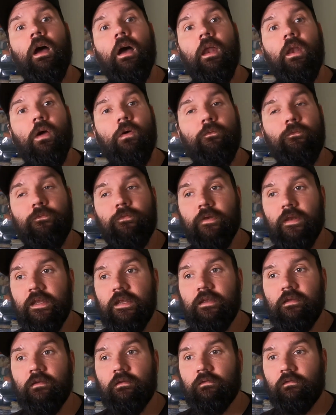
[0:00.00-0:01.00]
And
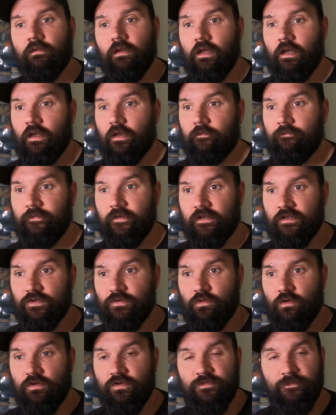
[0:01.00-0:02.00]
hopefully,
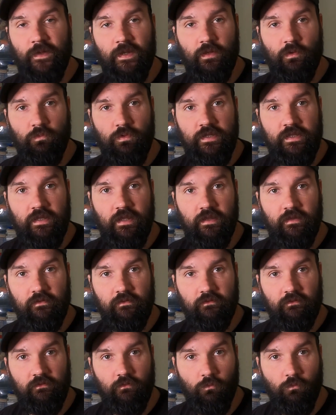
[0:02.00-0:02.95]
fingers crossed, by the weekend,